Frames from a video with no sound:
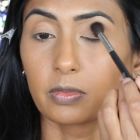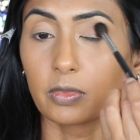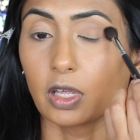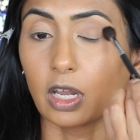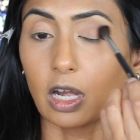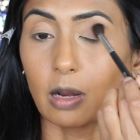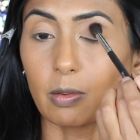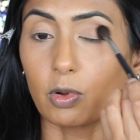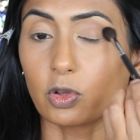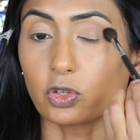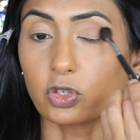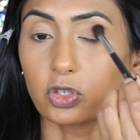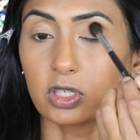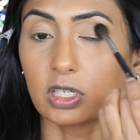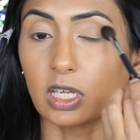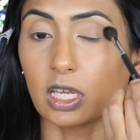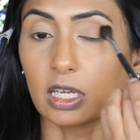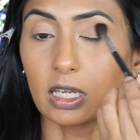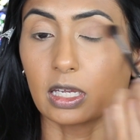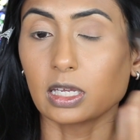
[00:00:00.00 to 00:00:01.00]
And I'm also
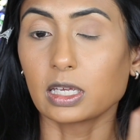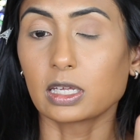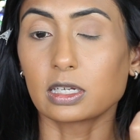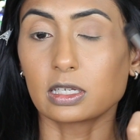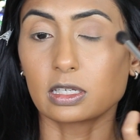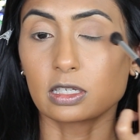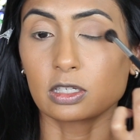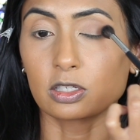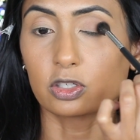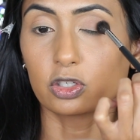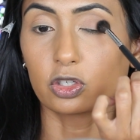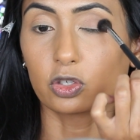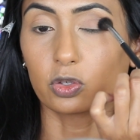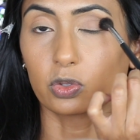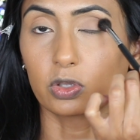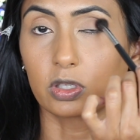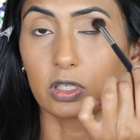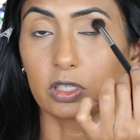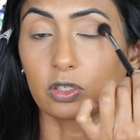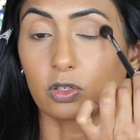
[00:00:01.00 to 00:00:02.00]
taking it into
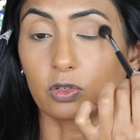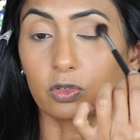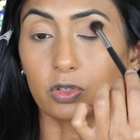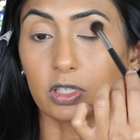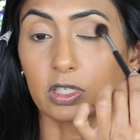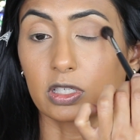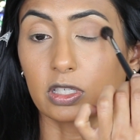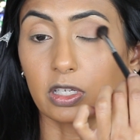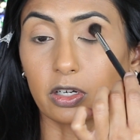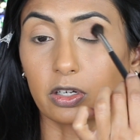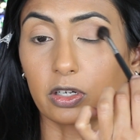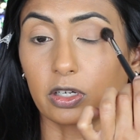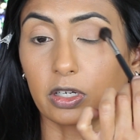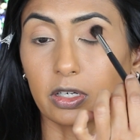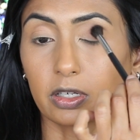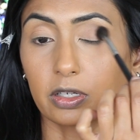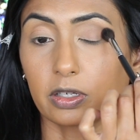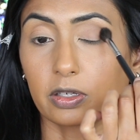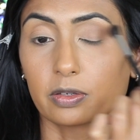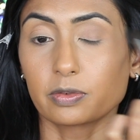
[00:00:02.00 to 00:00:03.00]
this crease
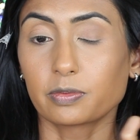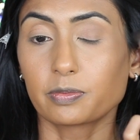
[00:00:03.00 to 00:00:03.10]
area.